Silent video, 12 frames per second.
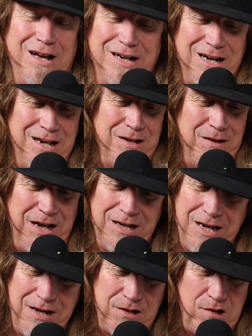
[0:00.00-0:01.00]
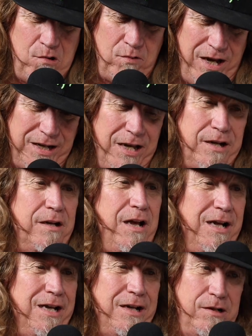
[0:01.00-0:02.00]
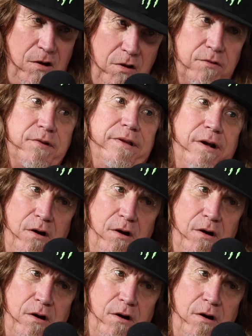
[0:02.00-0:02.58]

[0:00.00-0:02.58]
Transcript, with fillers: I got a I got a note. I got a I got called to the